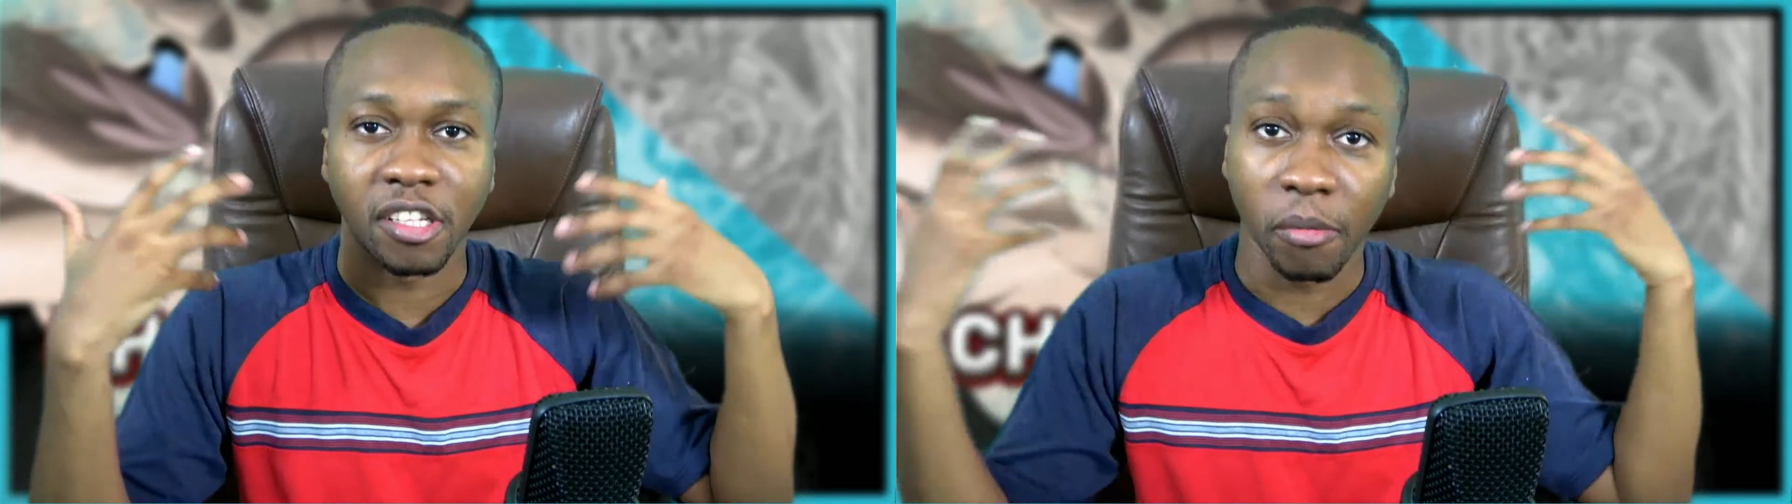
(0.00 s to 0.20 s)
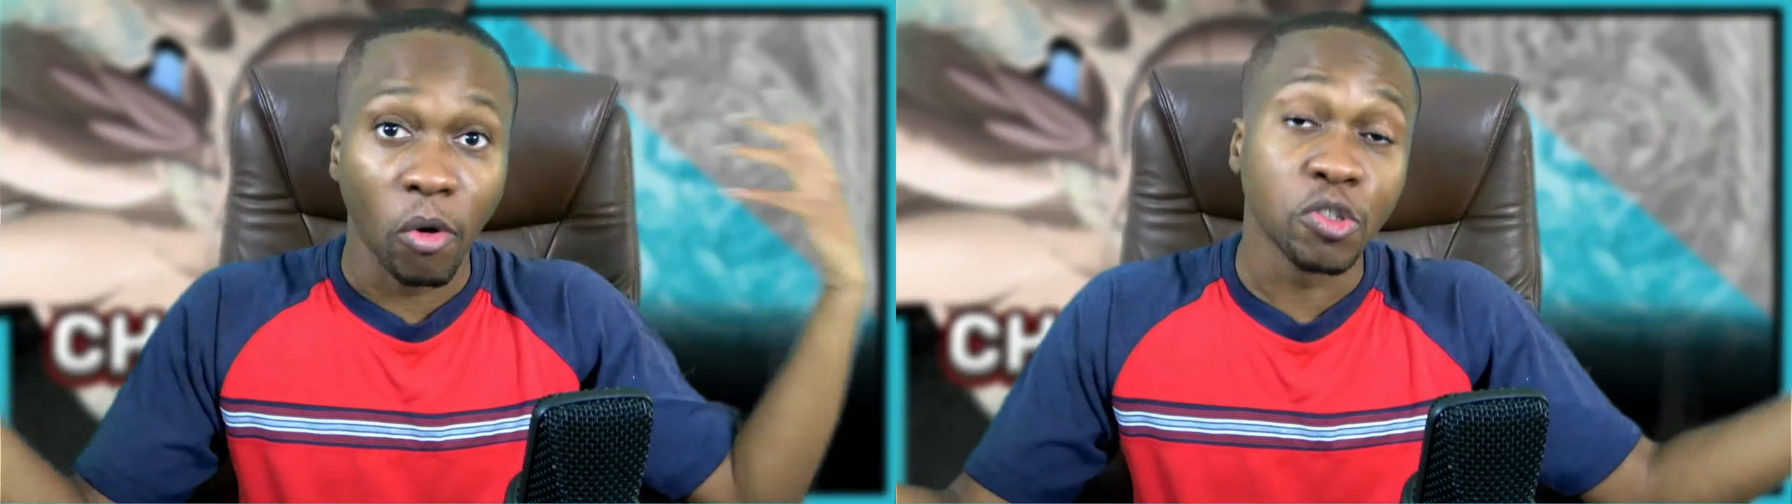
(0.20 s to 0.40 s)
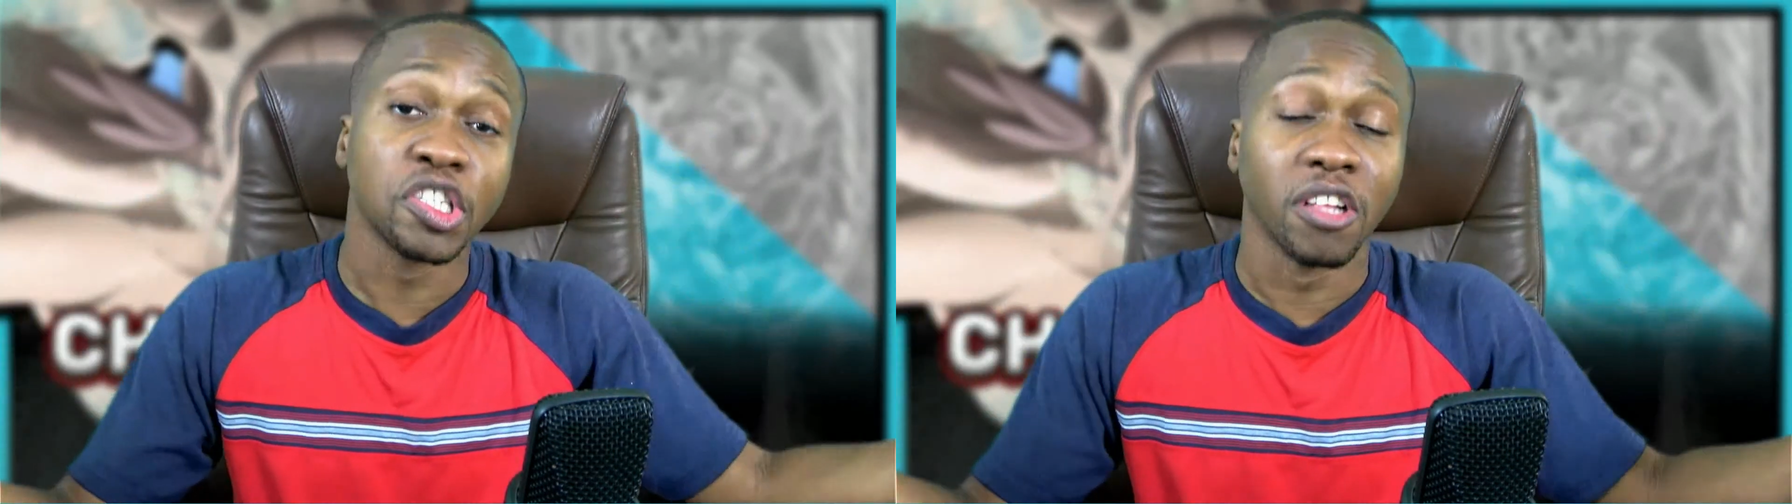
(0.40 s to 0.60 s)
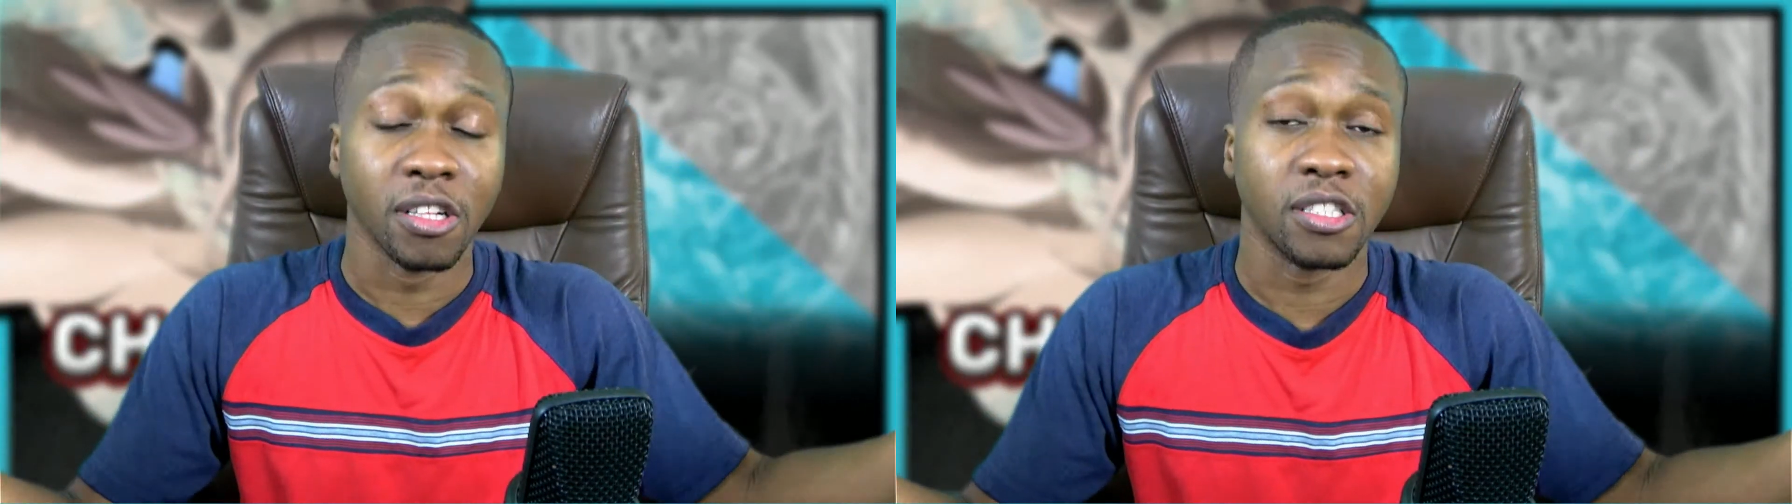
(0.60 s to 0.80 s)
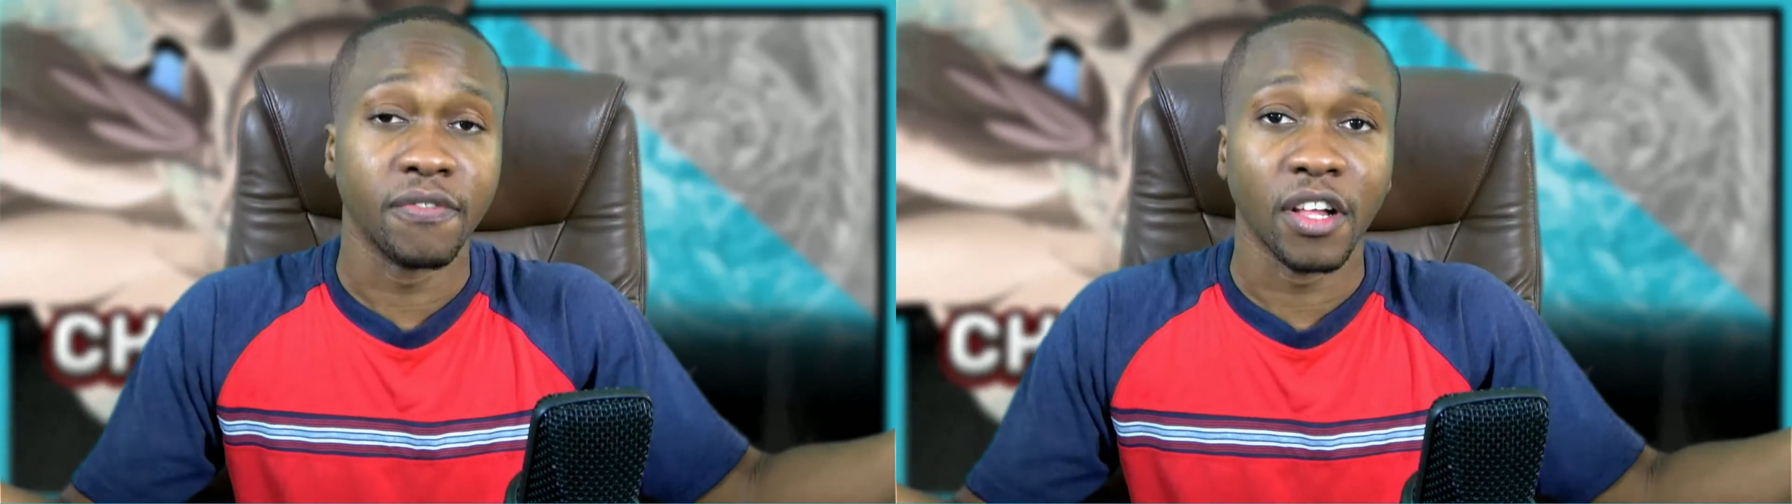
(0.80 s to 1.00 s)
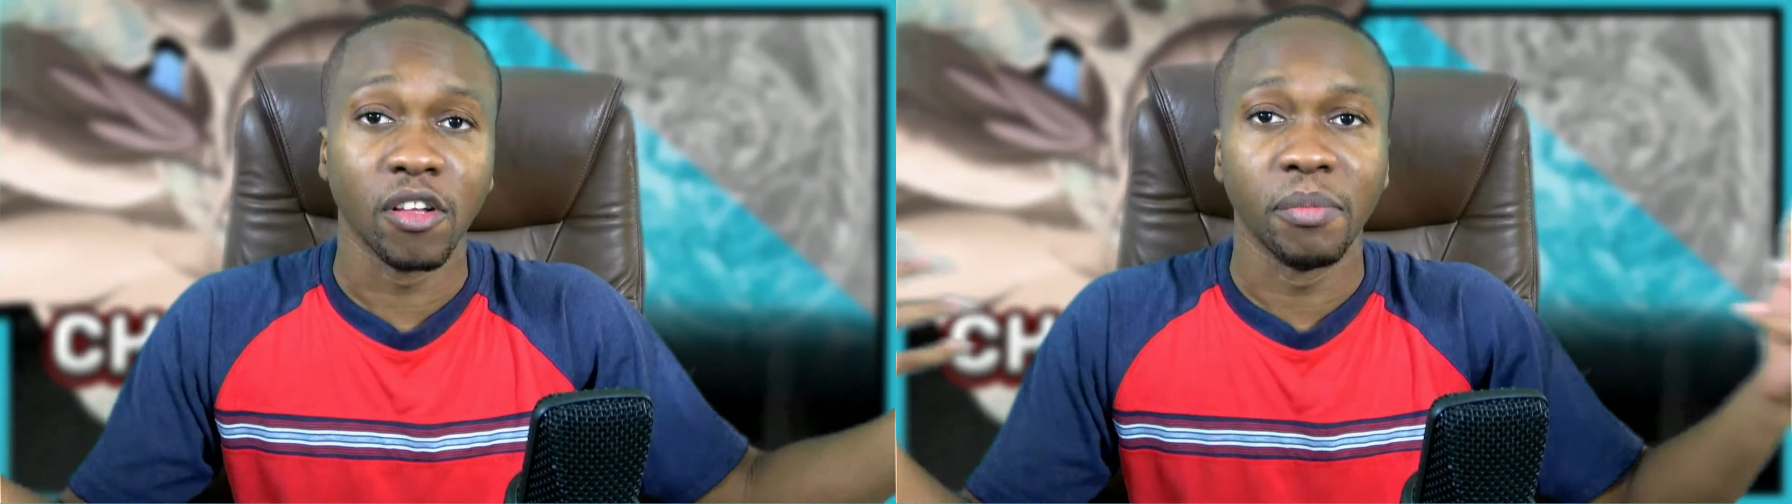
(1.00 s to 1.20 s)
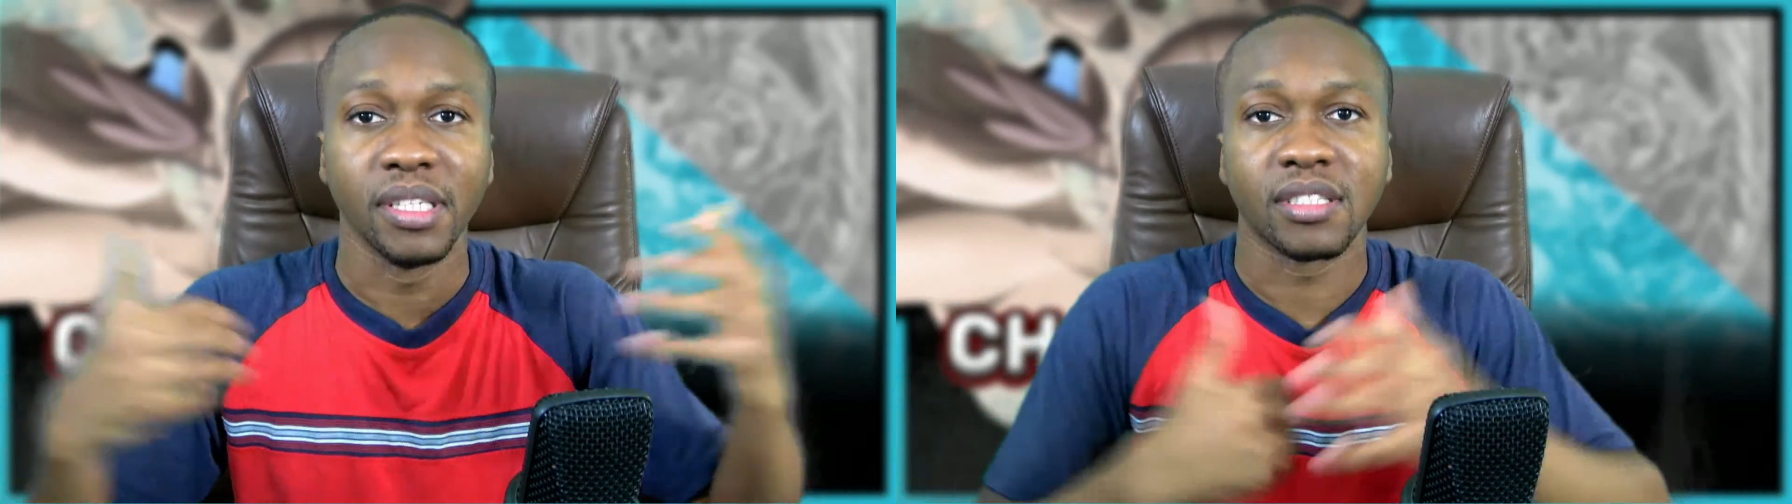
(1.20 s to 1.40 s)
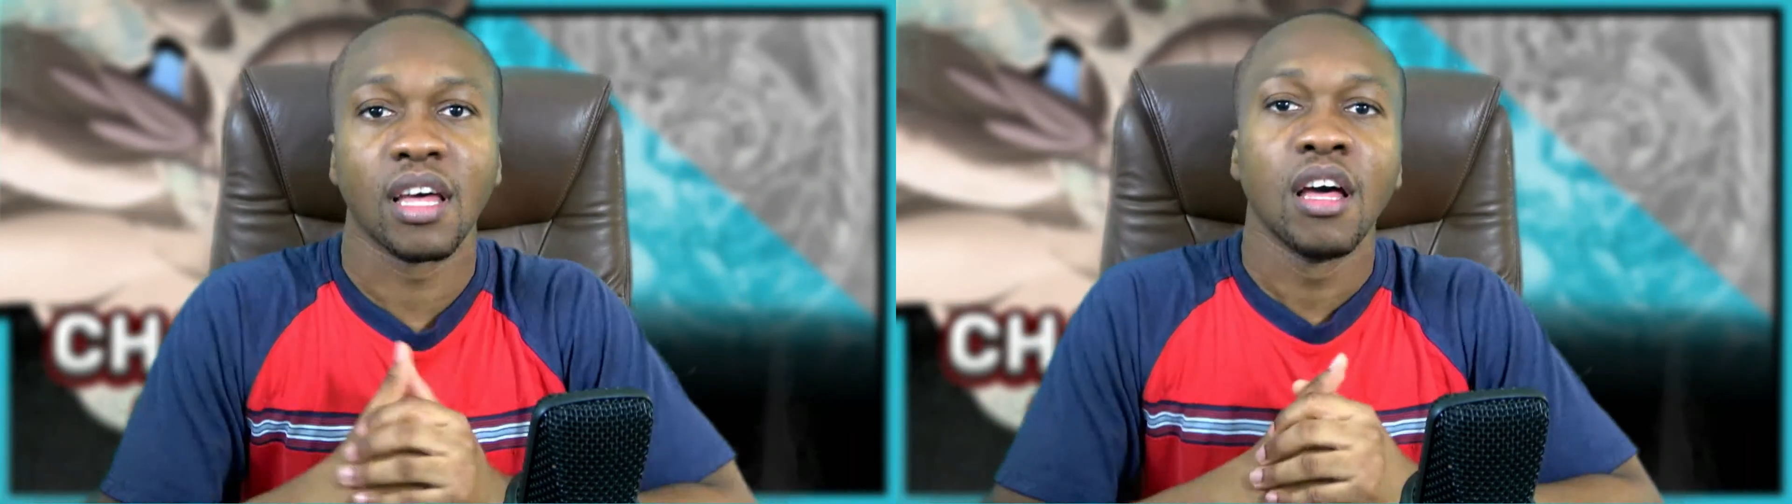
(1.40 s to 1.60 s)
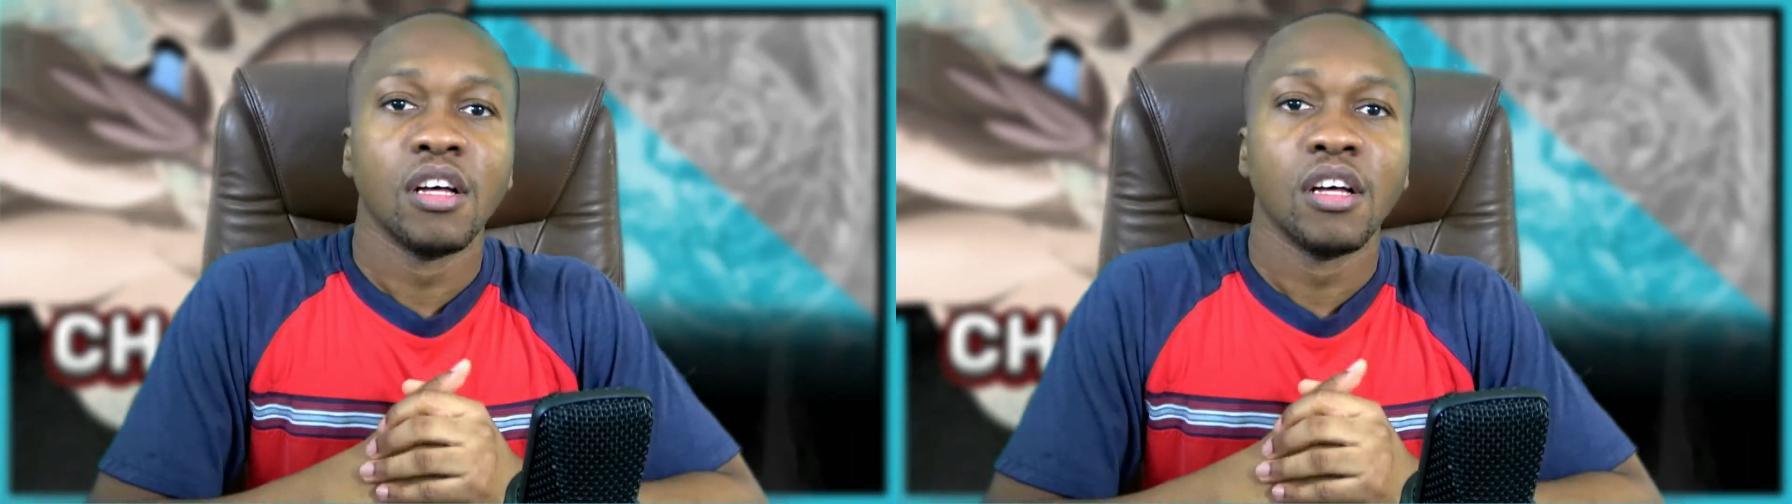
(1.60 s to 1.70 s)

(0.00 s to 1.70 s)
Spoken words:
and emotional development.